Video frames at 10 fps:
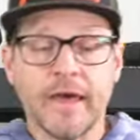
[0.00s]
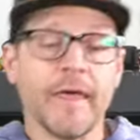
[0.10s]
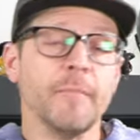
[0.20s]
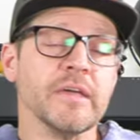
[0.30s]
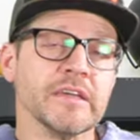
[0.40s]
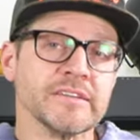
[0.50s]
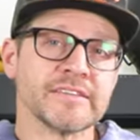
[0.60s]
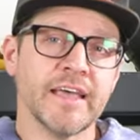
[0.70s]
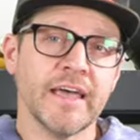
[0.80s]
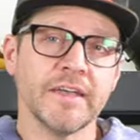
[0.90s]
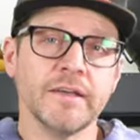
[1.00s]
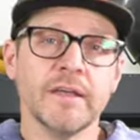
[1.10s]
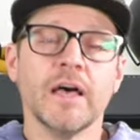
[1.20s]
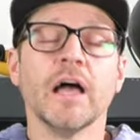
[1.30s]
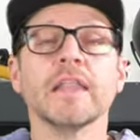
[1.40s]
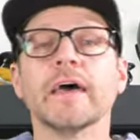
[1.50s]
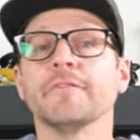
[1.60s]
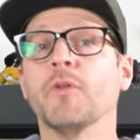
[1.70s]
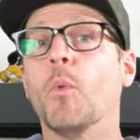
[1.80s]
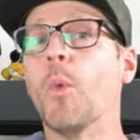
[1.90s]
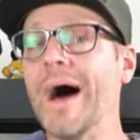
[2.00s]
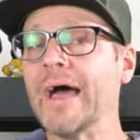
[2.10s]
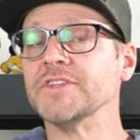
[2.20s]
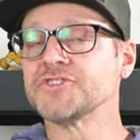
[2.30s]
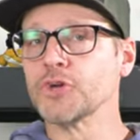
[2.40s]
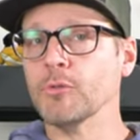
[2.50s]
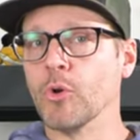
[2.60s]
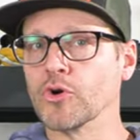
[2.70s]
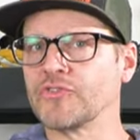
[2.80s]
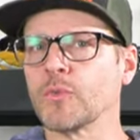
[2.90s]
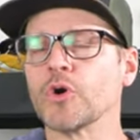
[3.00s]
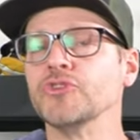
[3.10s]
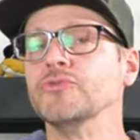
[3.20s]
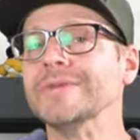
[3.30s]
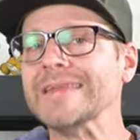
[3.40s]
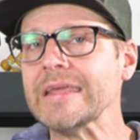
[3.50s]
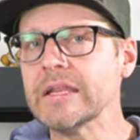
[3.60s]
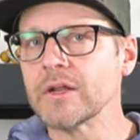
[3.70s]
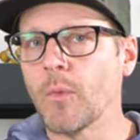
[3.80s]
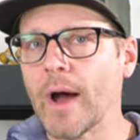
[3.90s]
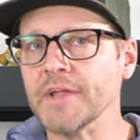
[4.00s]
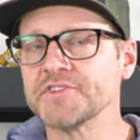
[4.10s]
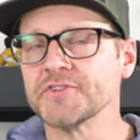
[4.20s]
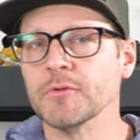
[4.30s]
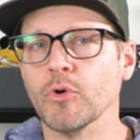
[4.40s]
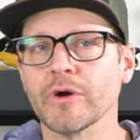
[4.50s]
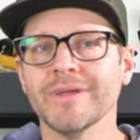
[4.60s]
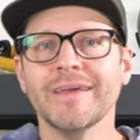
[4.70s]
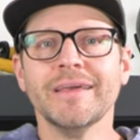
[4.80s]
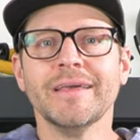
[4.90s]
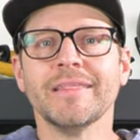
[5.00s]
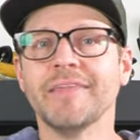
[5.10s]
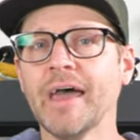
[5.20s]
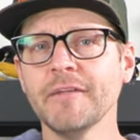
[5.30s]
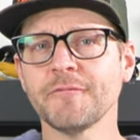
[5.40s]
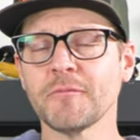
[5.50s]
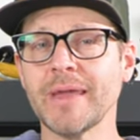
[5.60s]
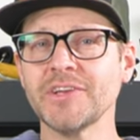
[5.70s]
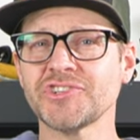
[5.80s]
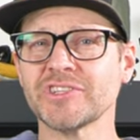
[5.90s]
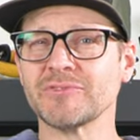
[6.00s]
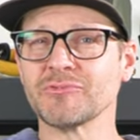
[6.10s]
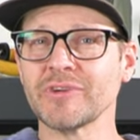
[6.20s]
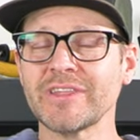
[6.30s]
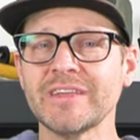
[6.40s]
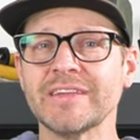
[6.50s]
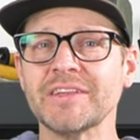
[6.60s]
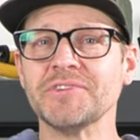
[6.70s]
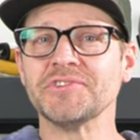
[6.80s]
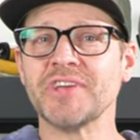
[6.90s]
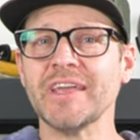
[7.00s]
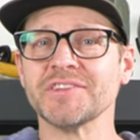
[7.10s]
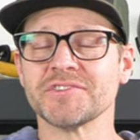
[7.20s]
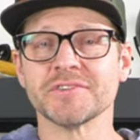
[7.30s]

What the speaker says: Now, that being said, a lot of the wide snowboards and where you needed a wide snowboard, that information really didn't change.